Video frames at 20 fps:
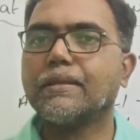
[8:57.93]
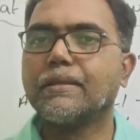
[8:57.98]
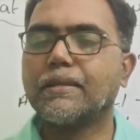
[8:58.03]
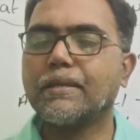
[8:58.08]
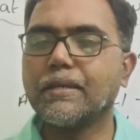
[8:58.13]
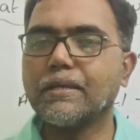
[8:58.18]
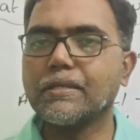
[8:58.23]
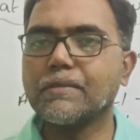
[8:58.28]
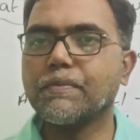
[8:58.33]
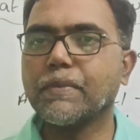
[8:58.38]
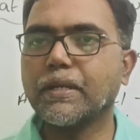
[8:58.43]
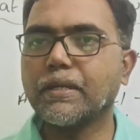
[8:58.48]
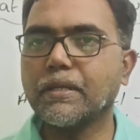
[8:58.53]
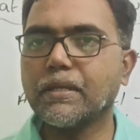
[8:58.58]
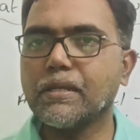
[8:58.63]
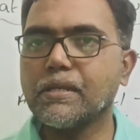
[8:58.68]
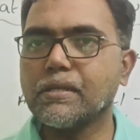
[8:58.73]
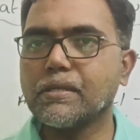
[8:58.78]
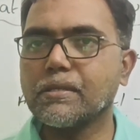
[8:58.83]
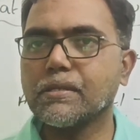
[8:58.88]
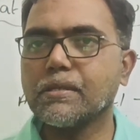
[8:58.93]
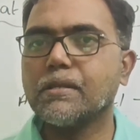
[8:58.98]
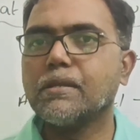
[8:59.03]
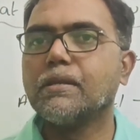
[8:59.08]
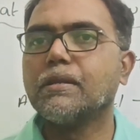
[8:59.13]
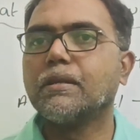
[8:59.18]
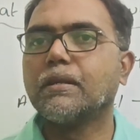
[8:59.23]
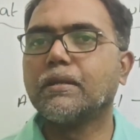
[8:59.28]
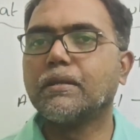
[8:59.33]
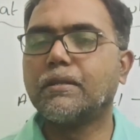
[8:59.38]
these metals
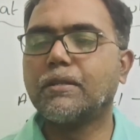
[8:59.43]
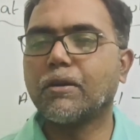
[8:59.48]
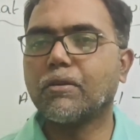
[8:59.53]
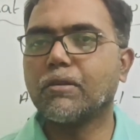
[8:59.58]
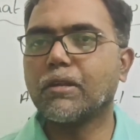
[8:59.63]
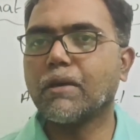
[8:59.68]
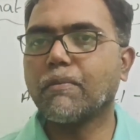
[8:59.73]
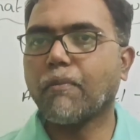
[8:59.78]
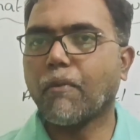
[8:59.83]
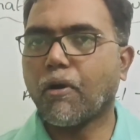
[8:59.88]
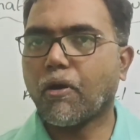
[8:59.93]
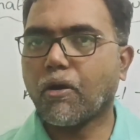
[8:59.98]
develop